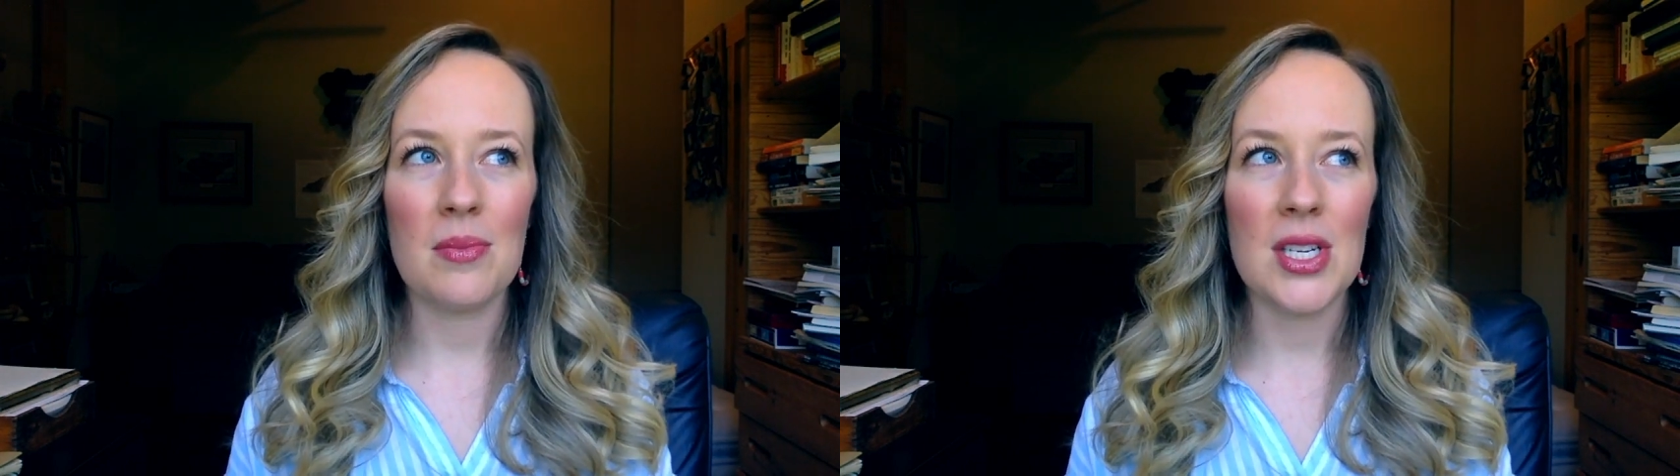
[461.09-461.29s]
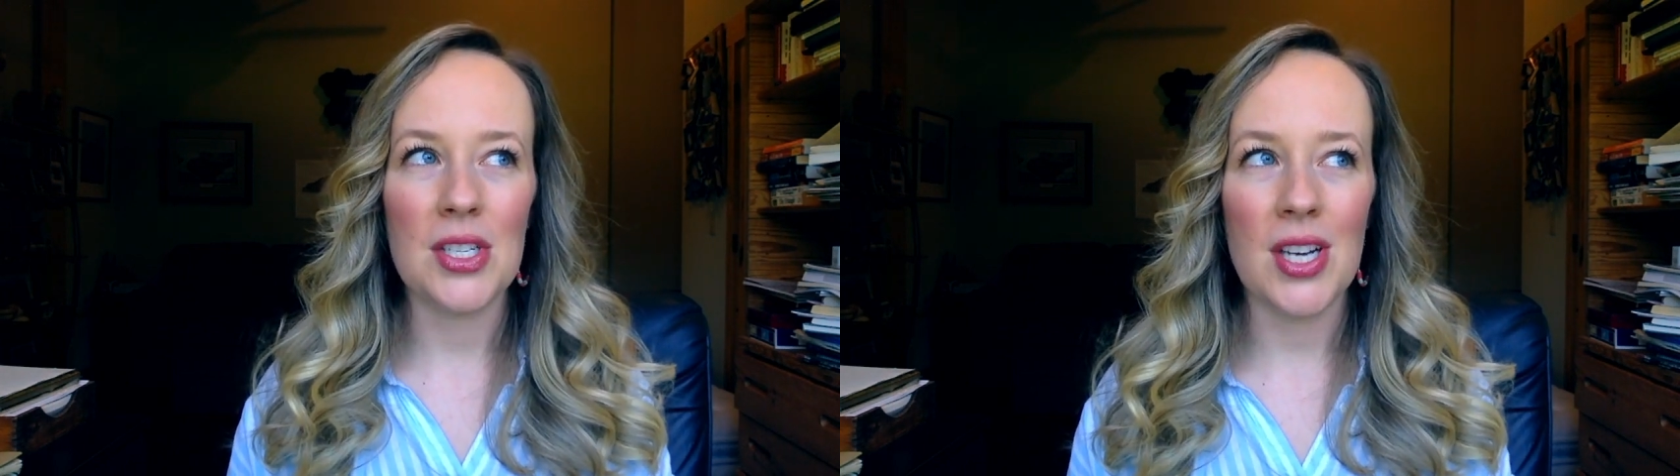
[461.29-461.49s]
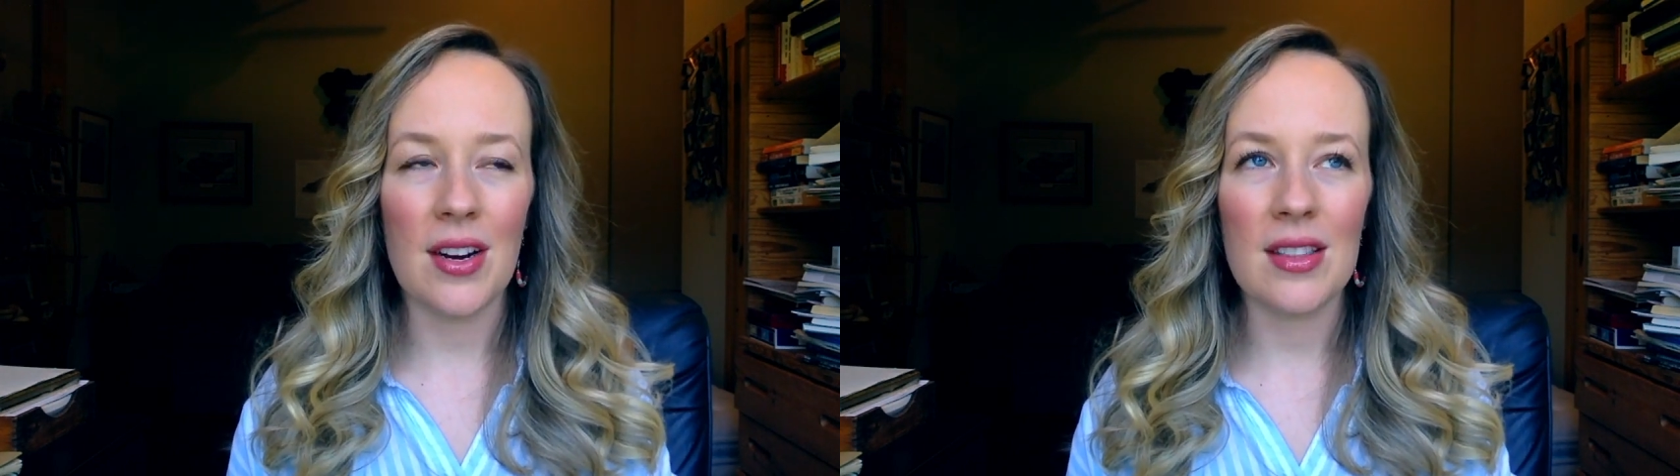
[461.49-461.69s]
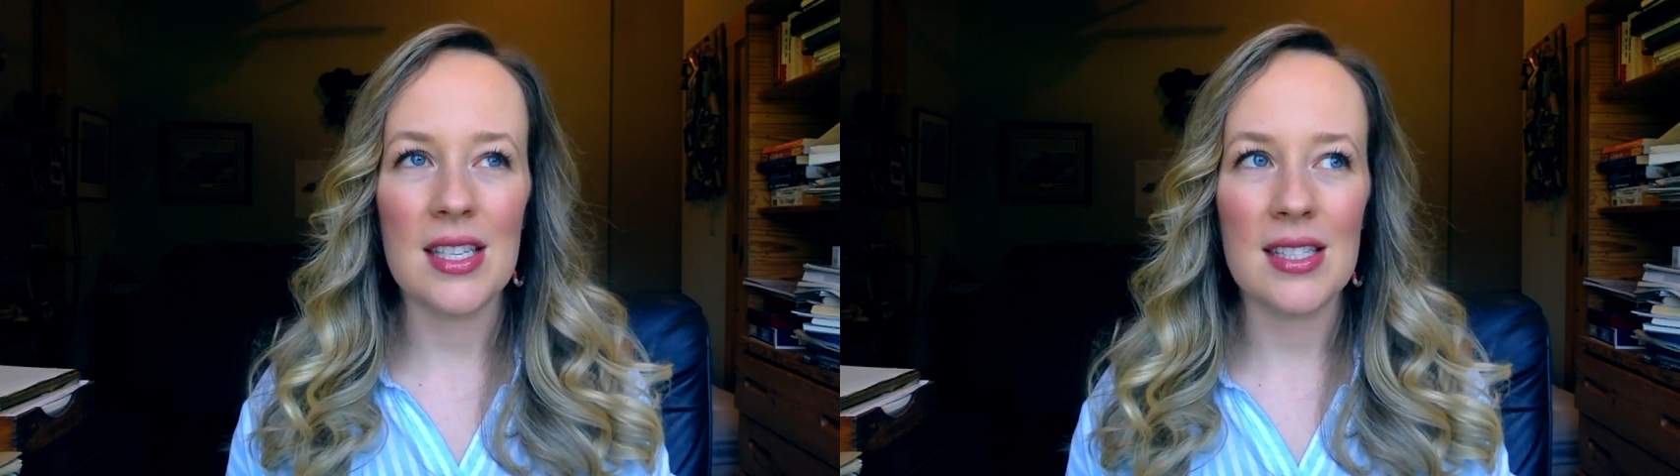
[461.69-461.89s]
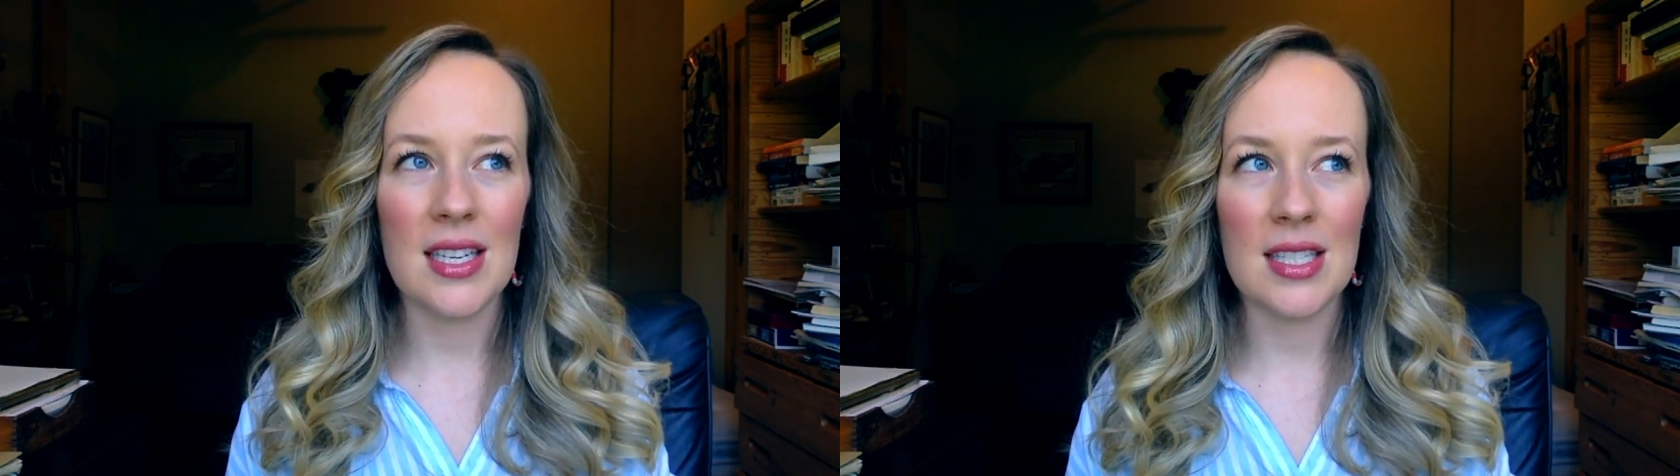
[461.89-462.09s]
me sharing
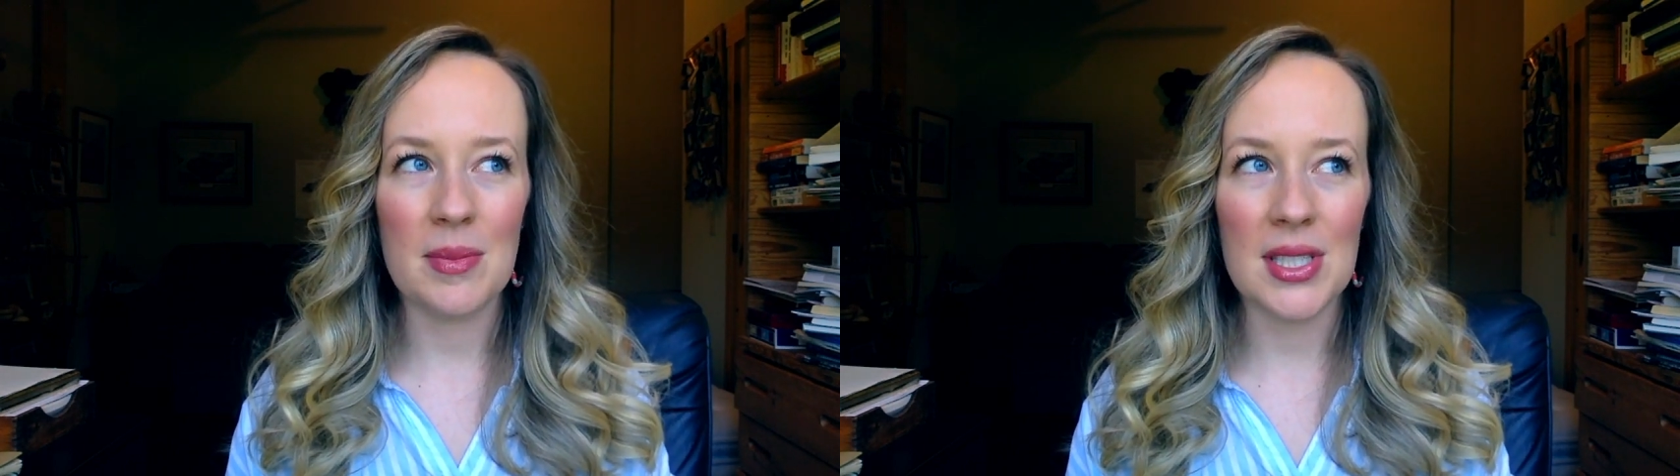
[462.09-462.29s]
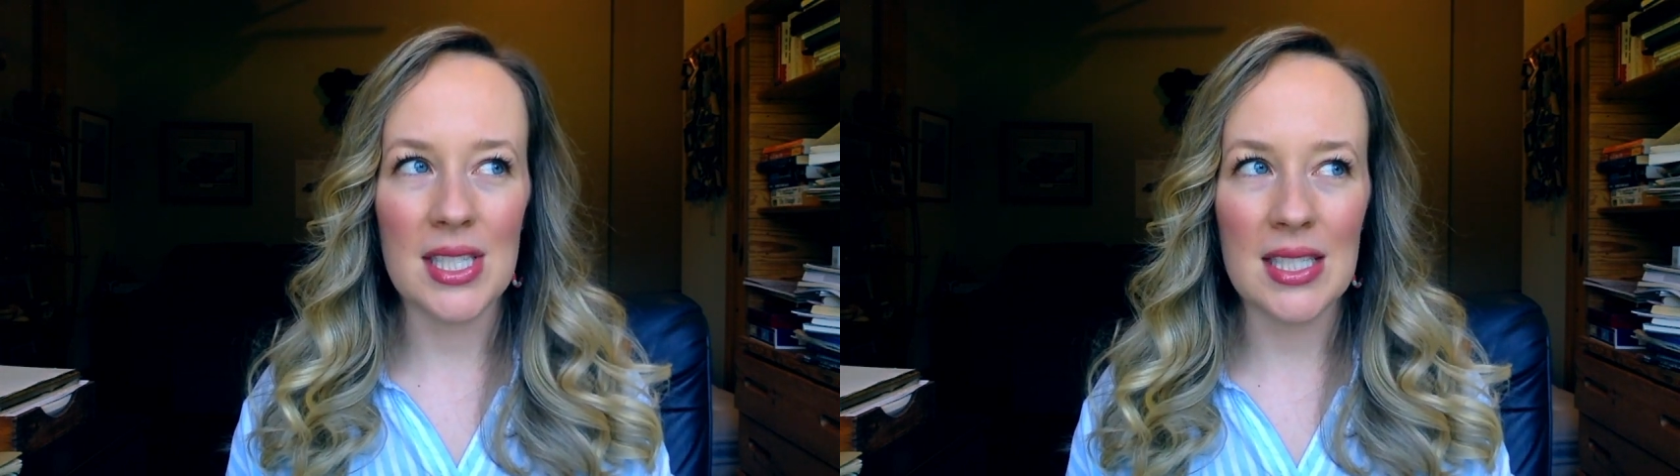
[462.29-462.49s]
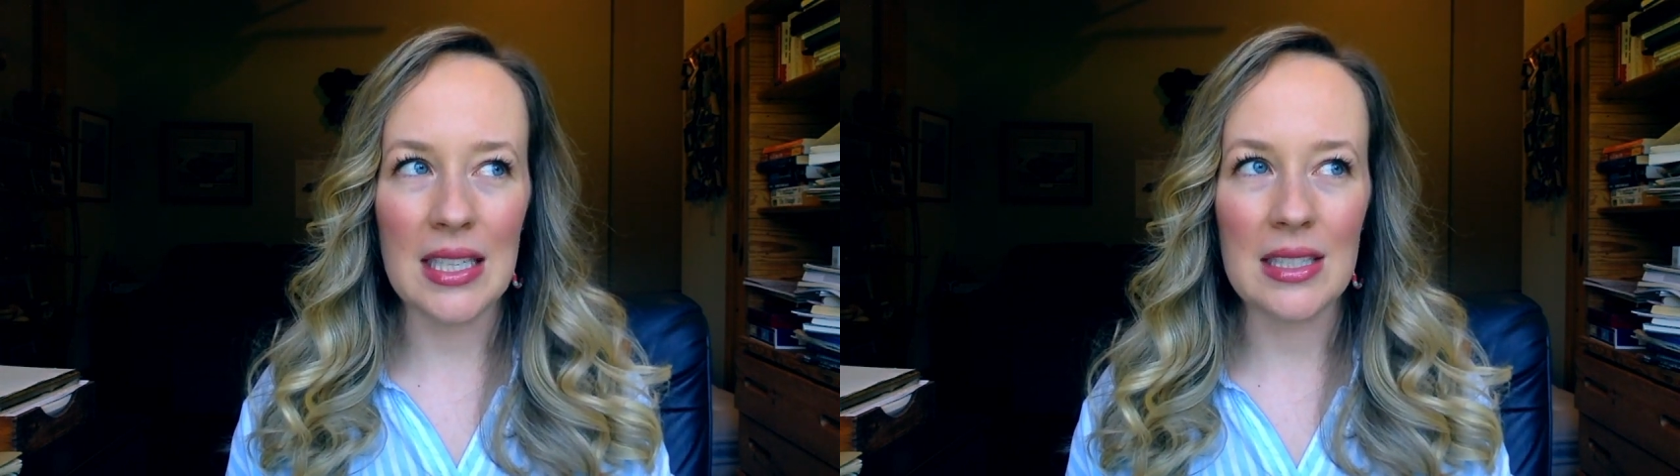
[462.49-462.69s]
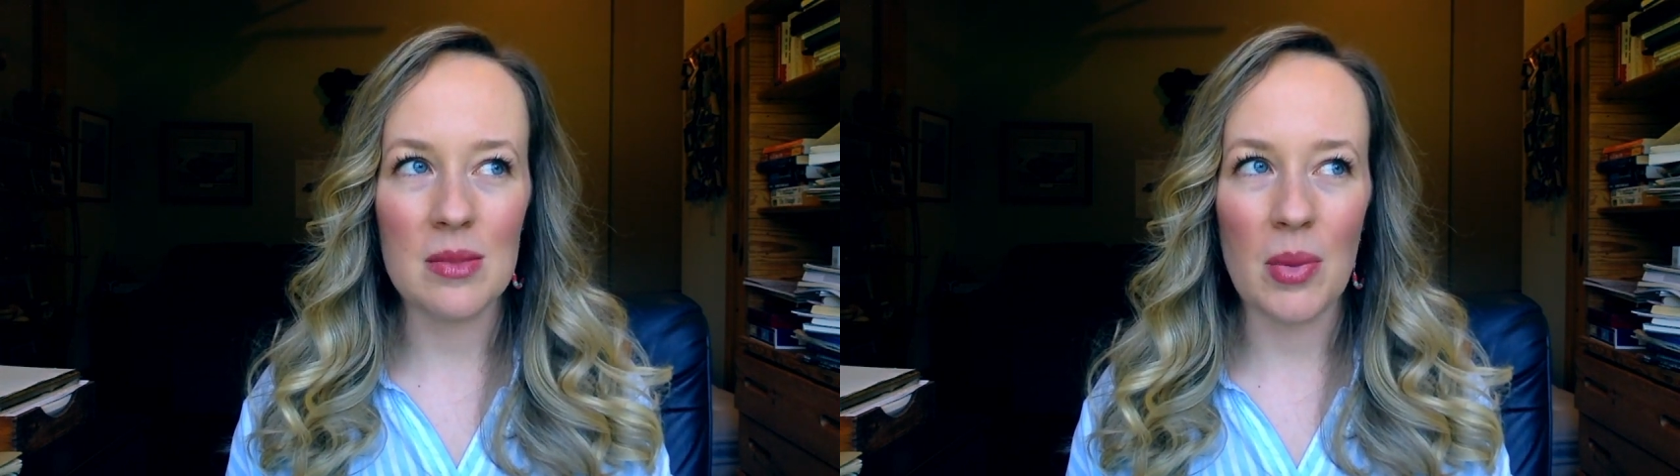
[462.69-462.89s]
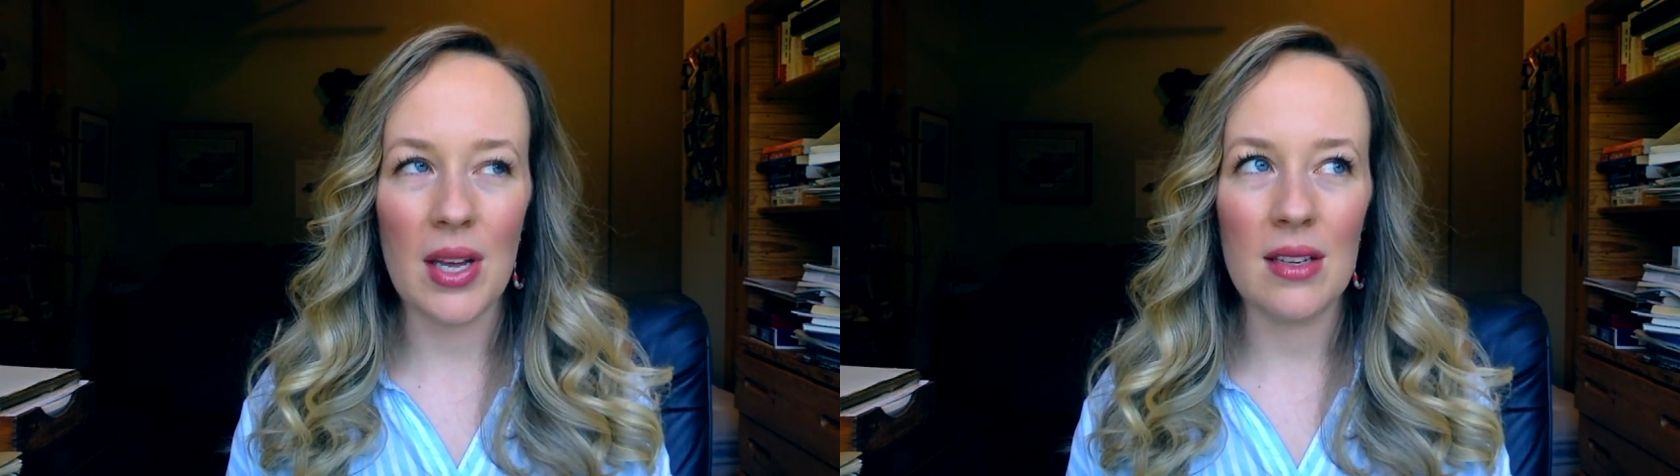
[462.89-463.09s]
these intimate
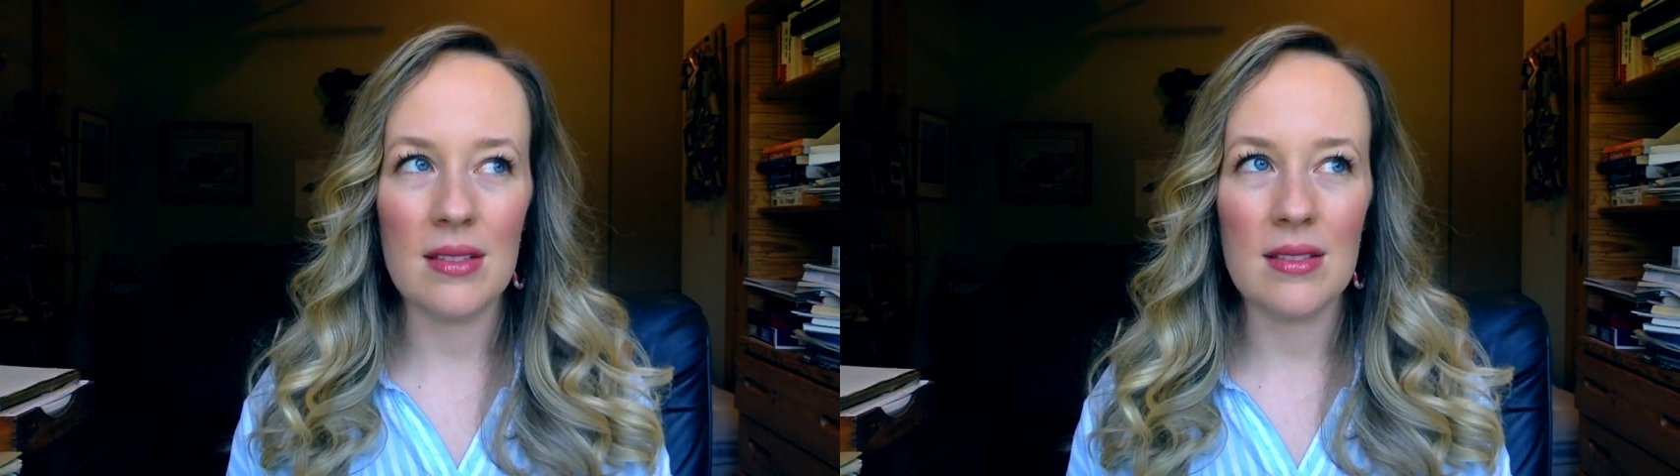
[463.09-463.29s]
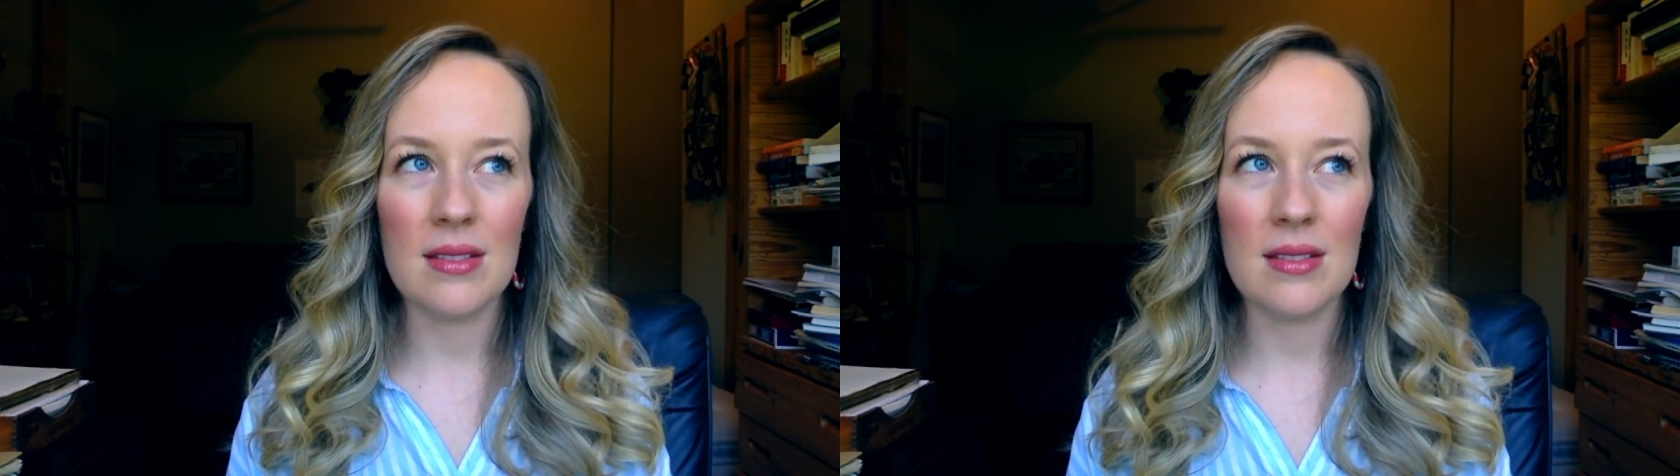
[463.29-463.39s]
details, but